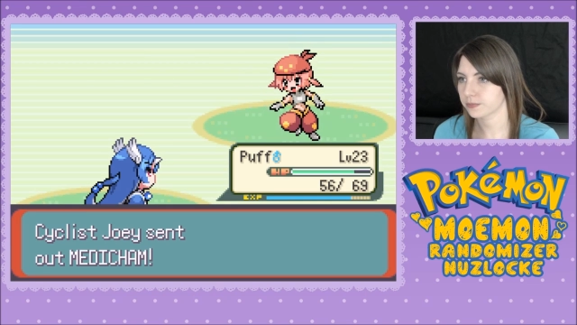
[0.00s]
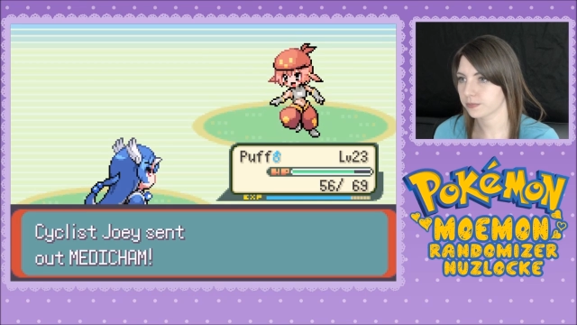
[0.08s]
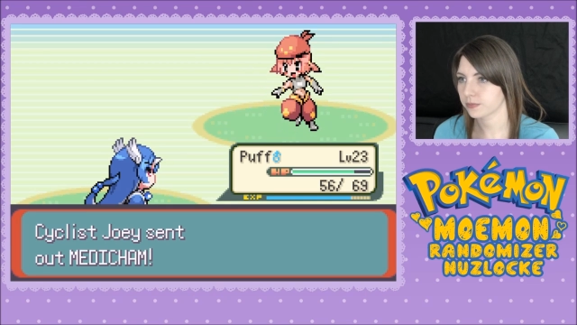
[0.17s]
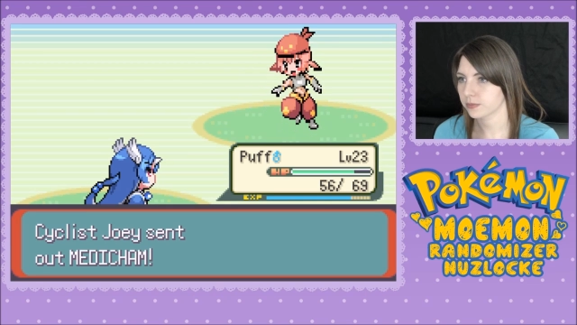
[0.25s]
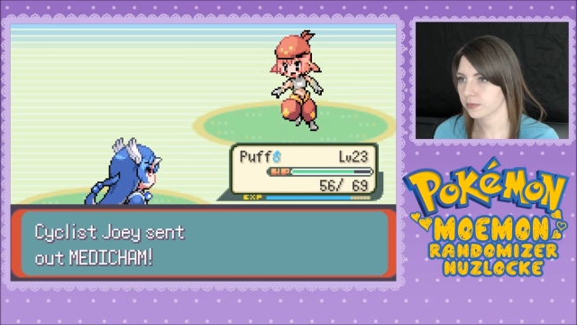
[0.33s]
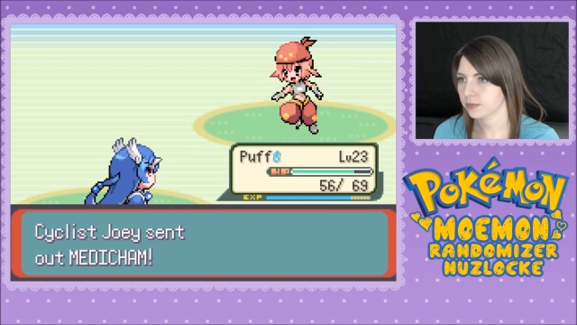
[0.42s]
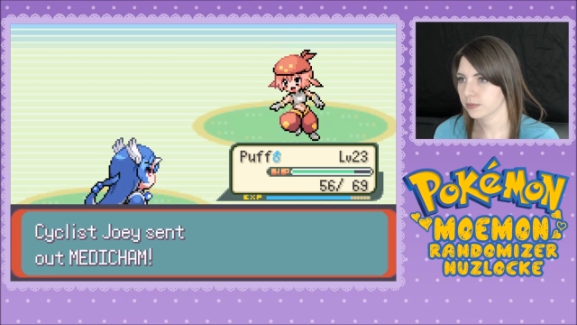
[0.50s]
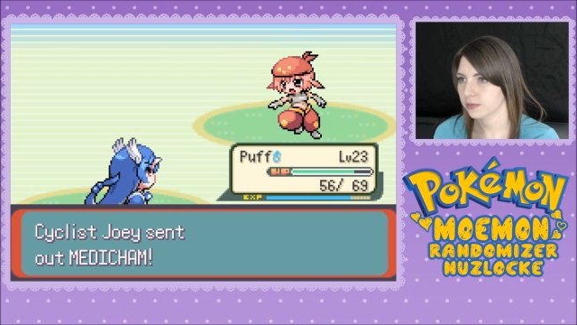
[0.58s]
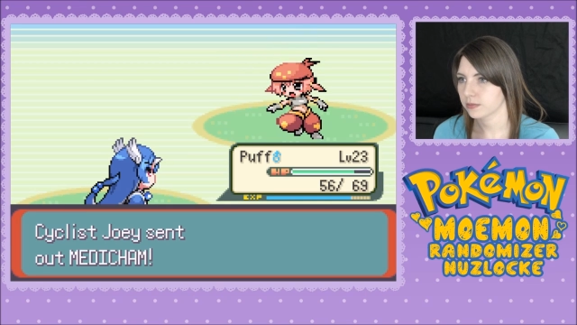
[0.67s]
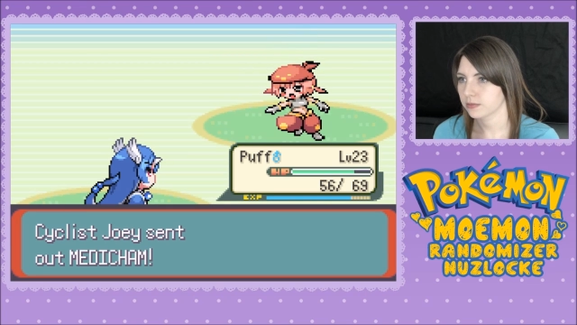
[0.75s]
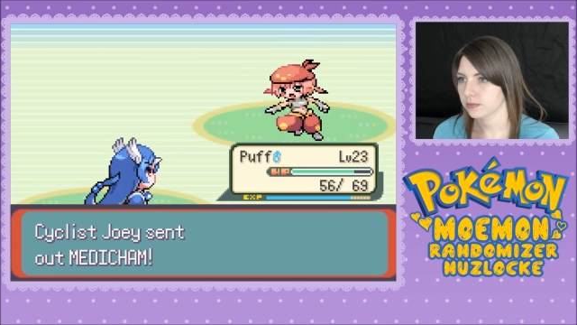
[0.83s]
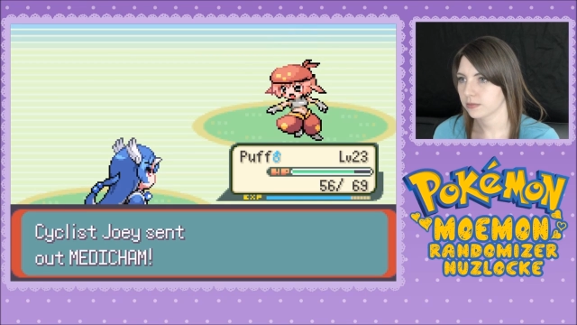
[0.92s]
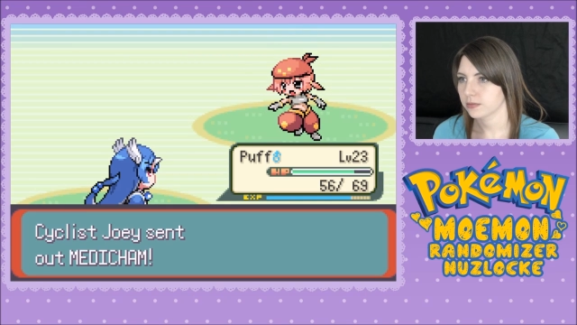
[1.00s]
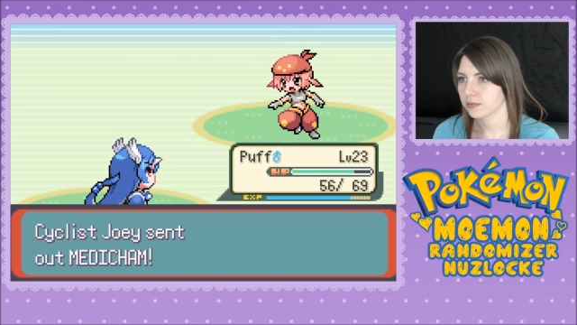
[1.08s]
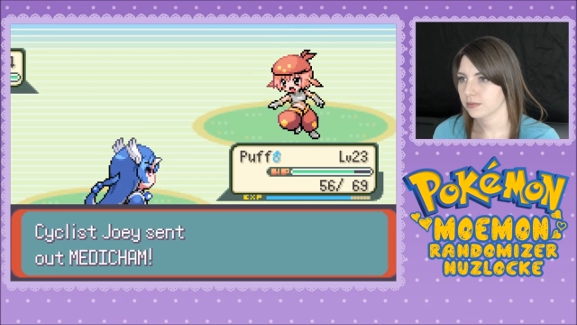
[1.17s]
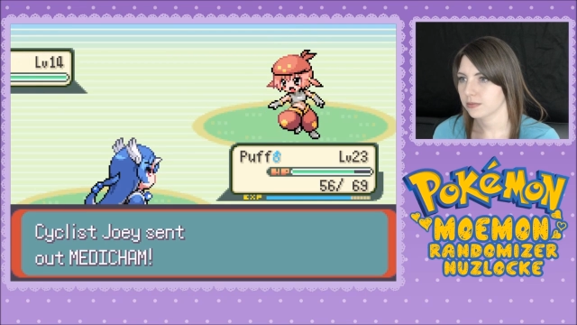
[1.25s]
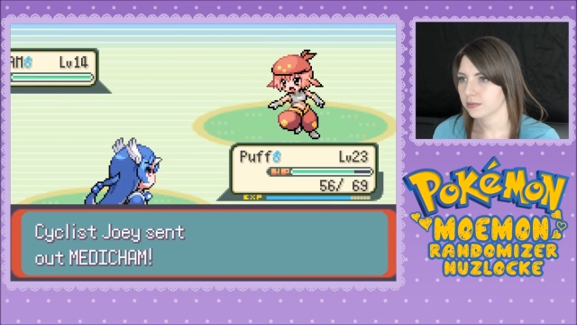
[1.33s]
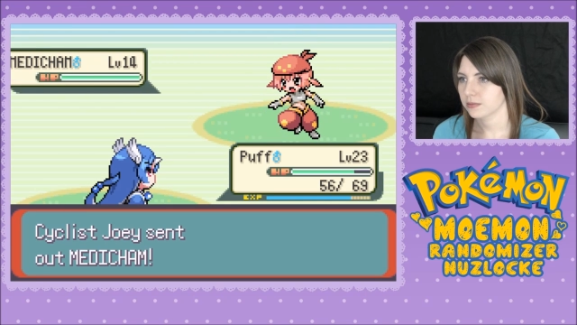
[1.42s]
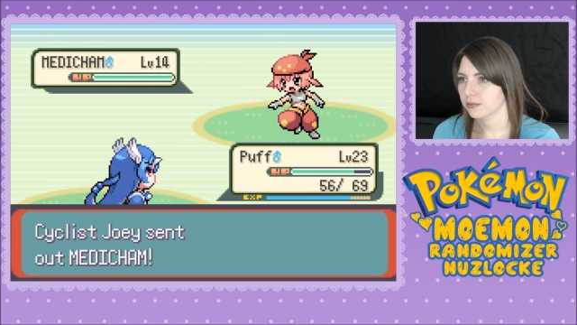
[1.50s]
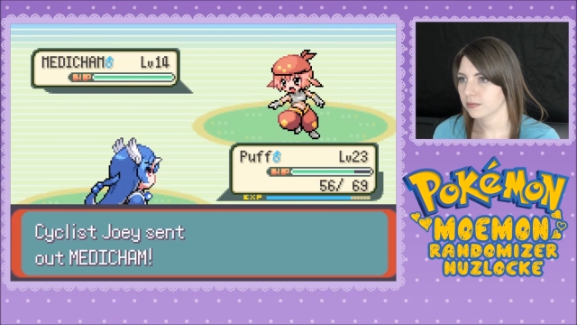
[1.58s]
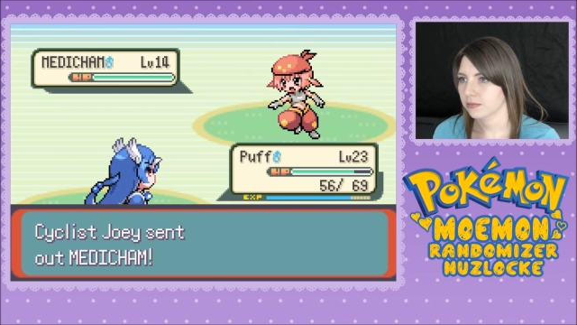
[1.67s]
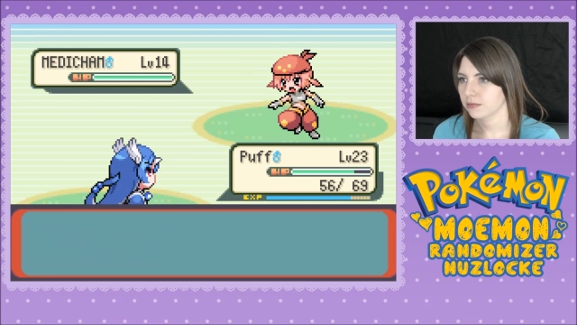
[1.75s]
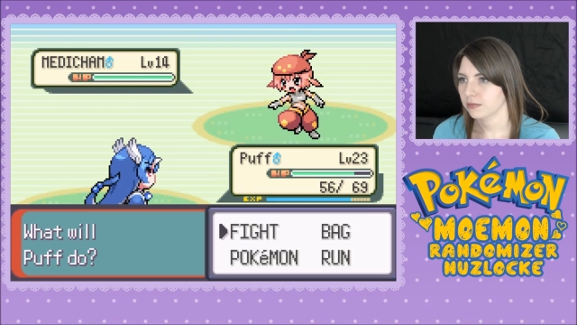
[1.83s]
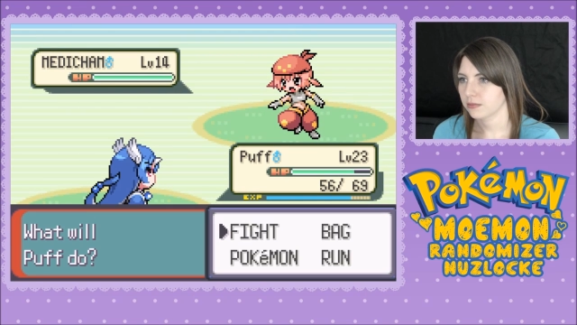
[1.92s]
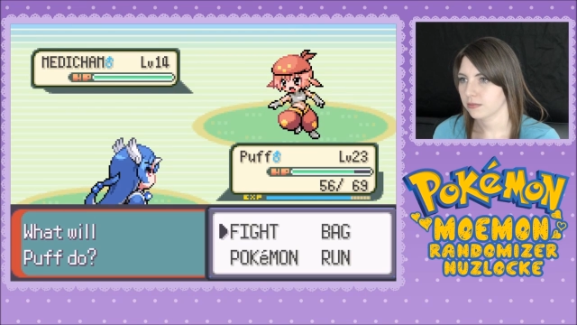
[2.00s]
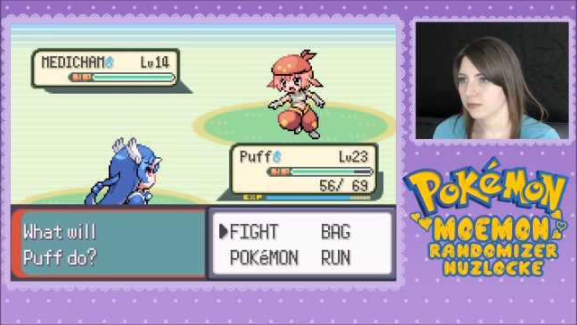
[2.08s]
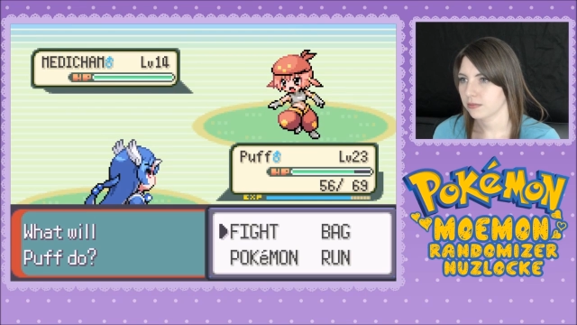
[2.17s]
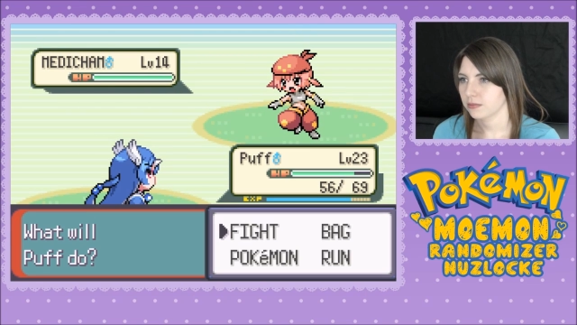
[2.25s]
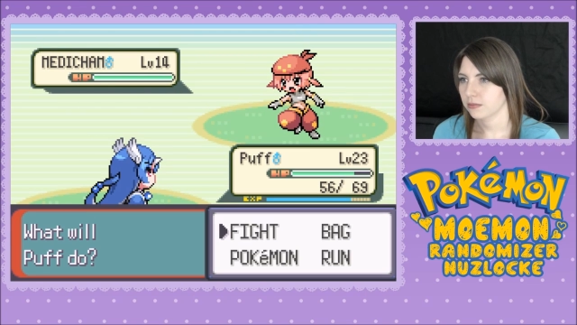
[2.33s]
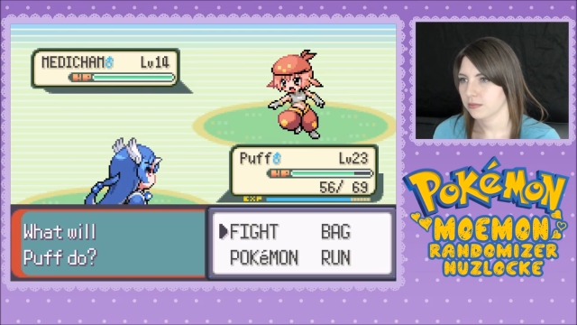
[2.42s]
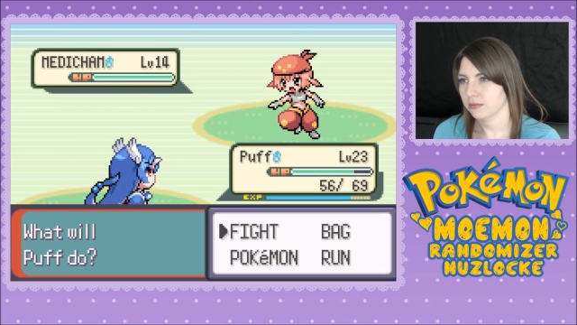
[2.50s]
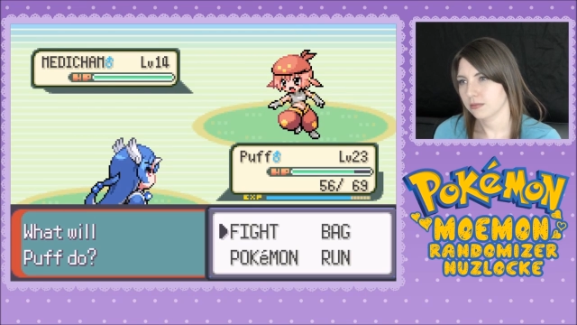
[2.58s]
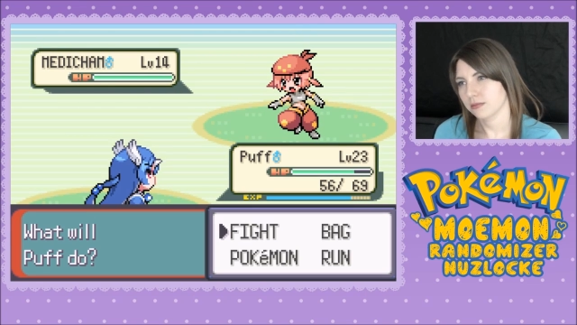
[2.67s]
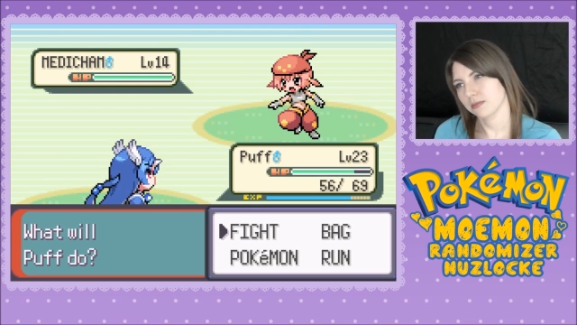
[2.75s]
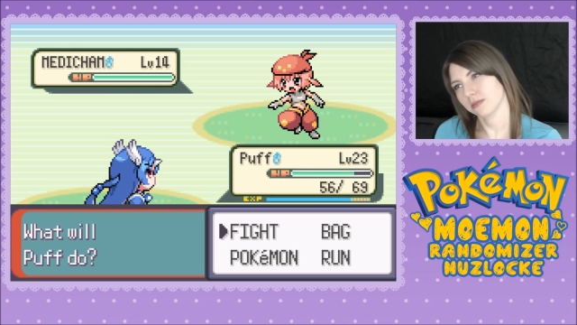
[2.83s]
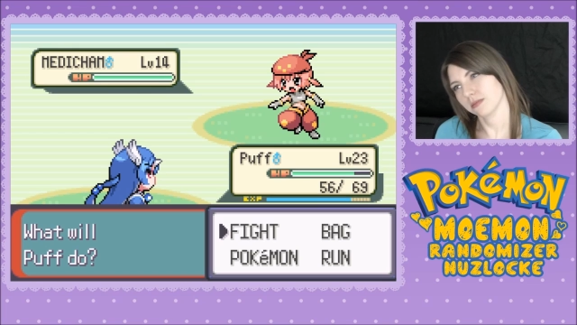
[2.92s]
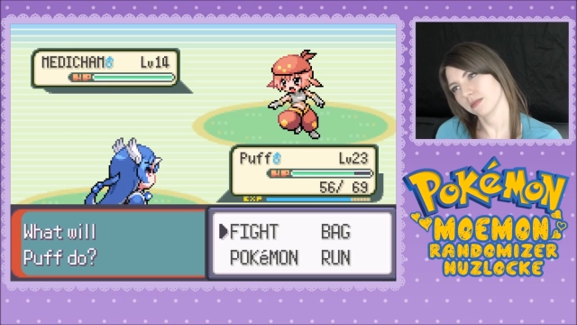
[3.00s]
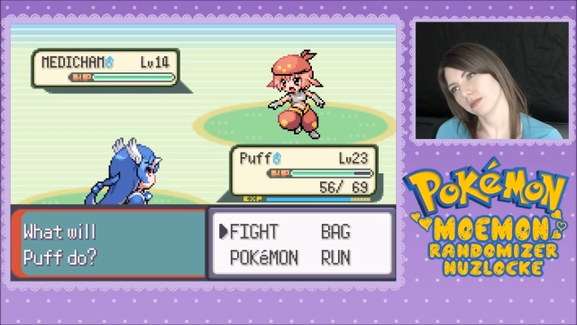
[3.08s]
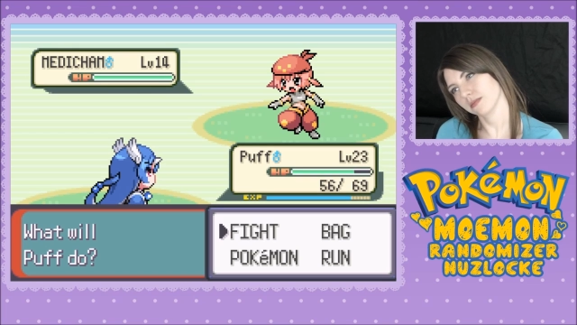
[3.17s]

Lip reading: (no one is talking)